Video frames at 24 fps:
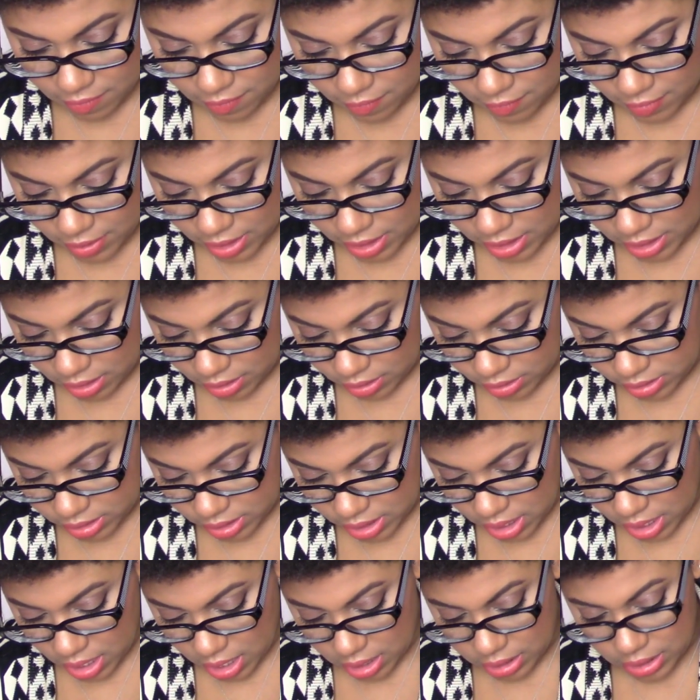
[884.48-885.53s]
Vanille's
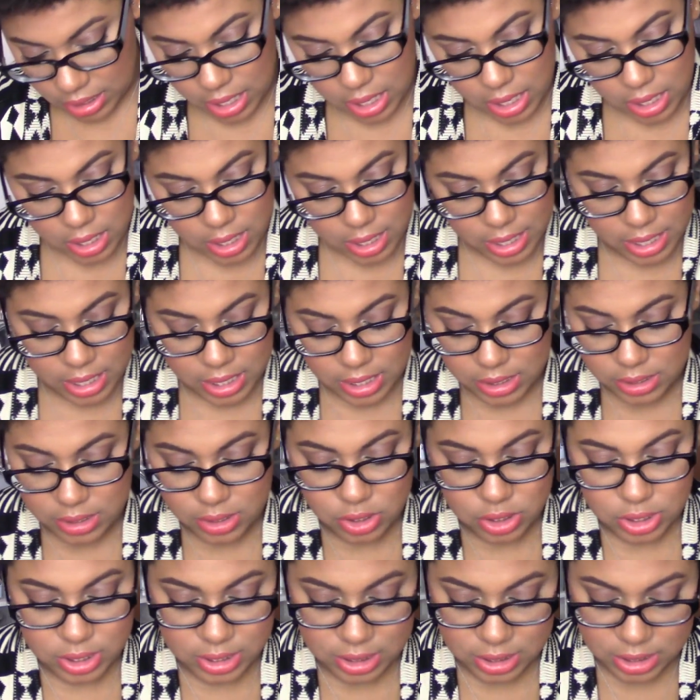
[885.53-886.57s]
color
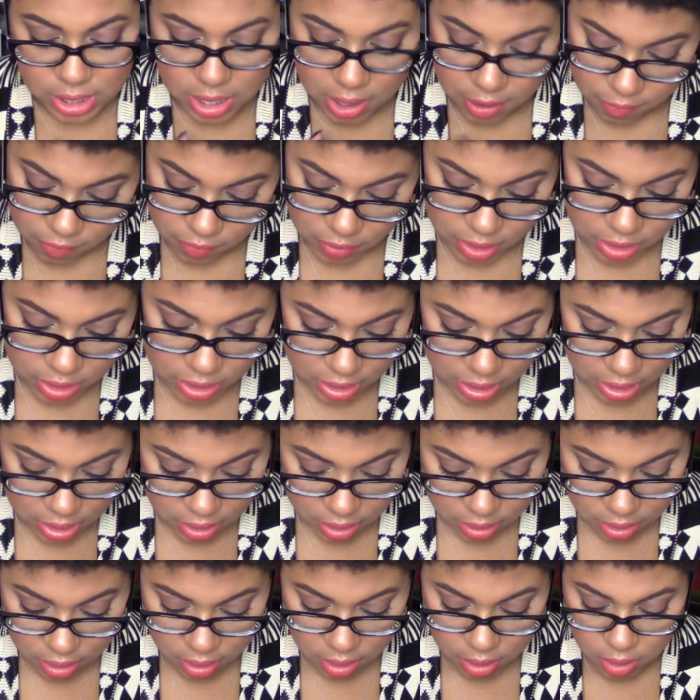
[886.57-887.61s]
is just
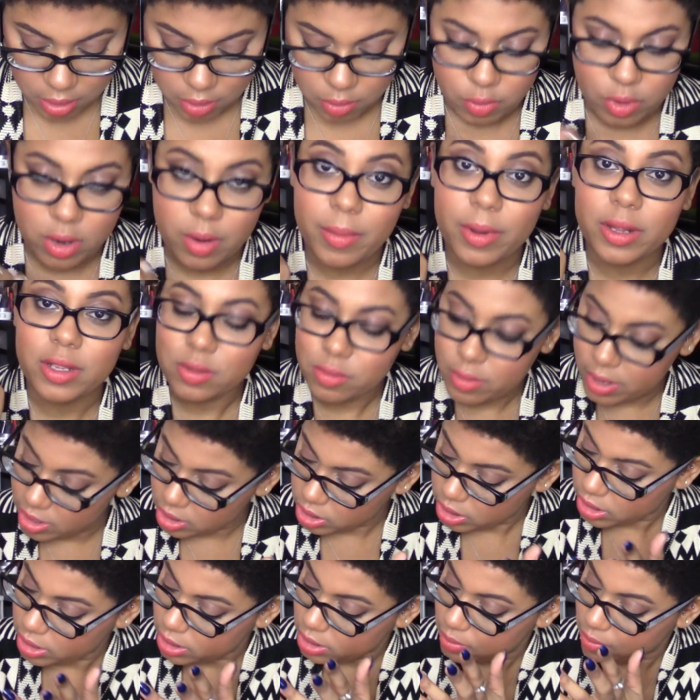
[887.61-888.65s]
everything. Where am I
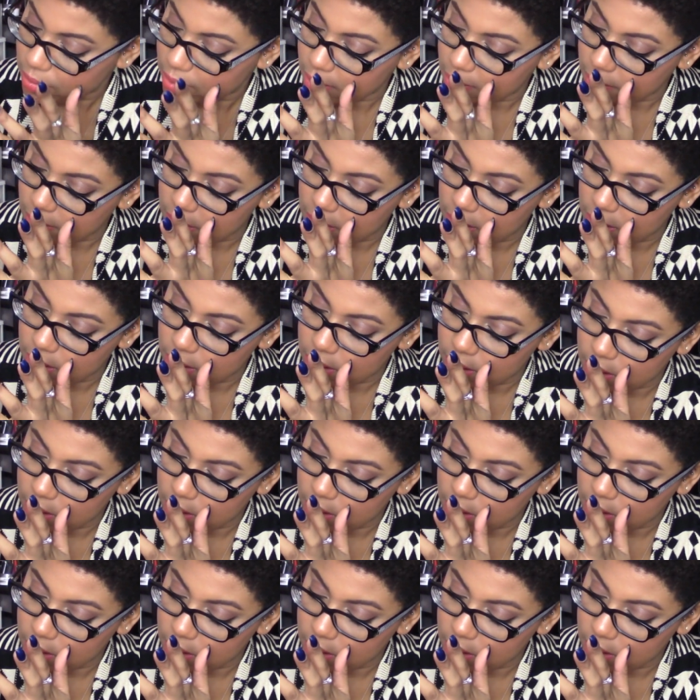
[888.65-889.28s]
swatching this puppy?